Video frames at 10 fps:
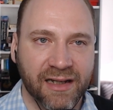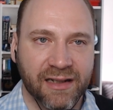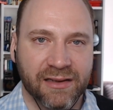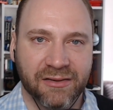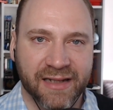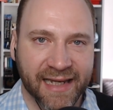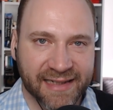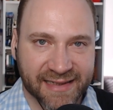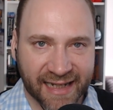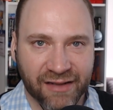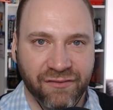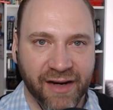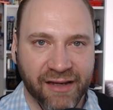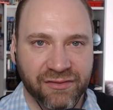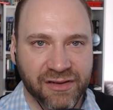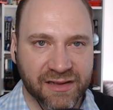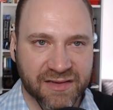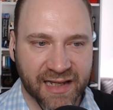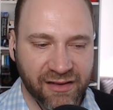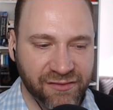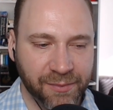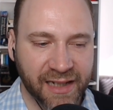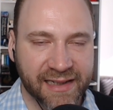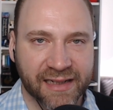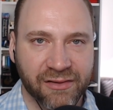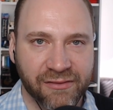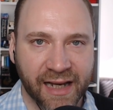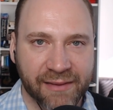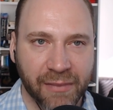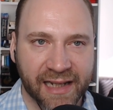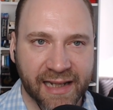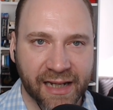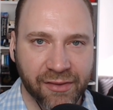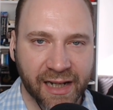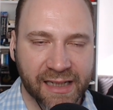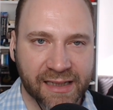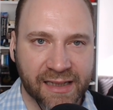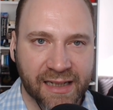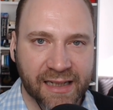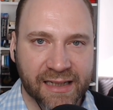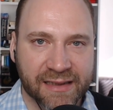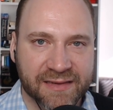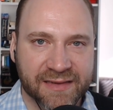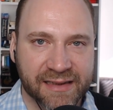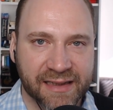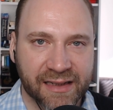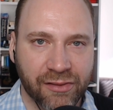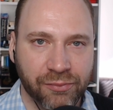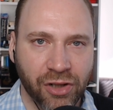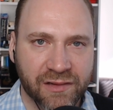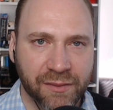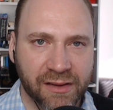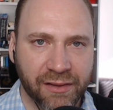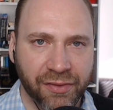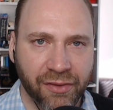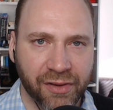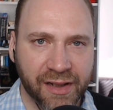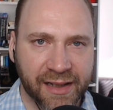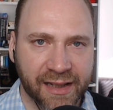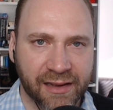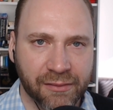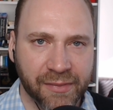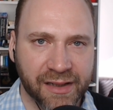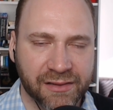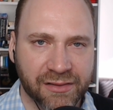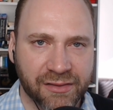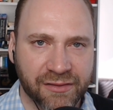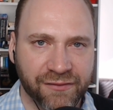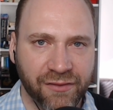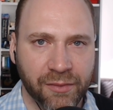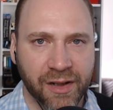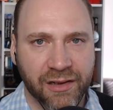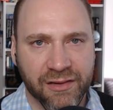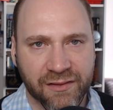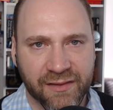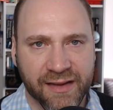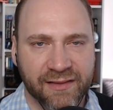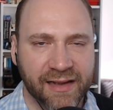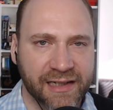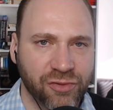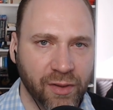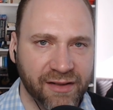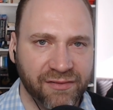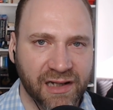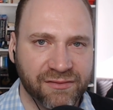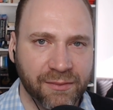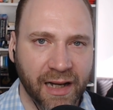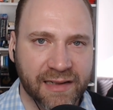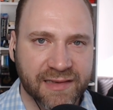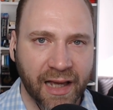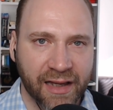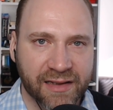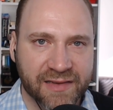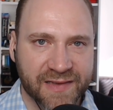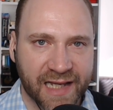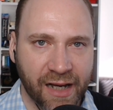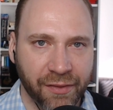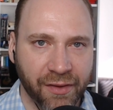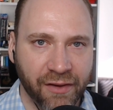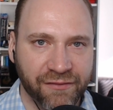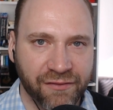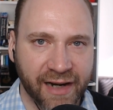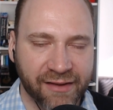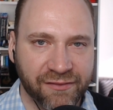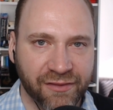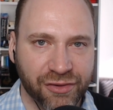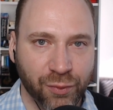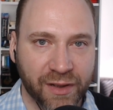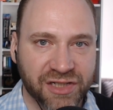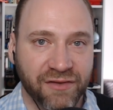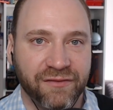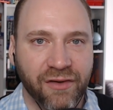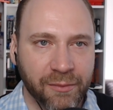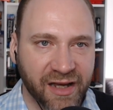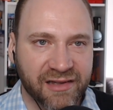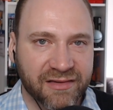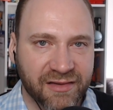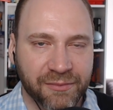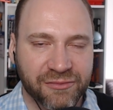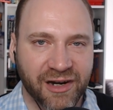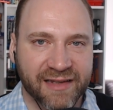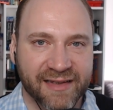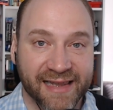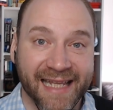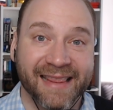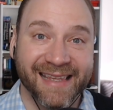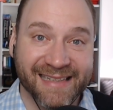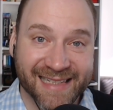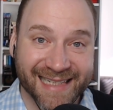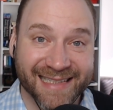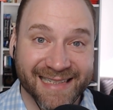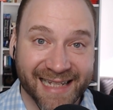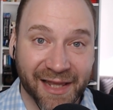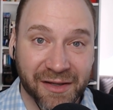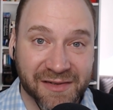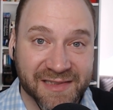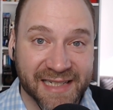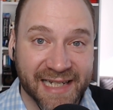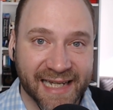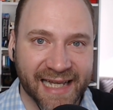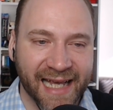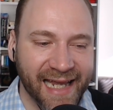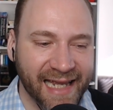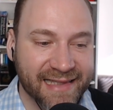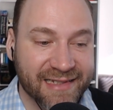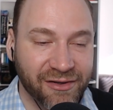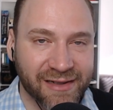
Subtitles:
located in Frankfurt itself, but in the Rhine-Main area, a city approximately 30 kilometers. For Americans, that's like 25 miles south of Frankfurt, which for Americans, surprisingly, this is another city. It's called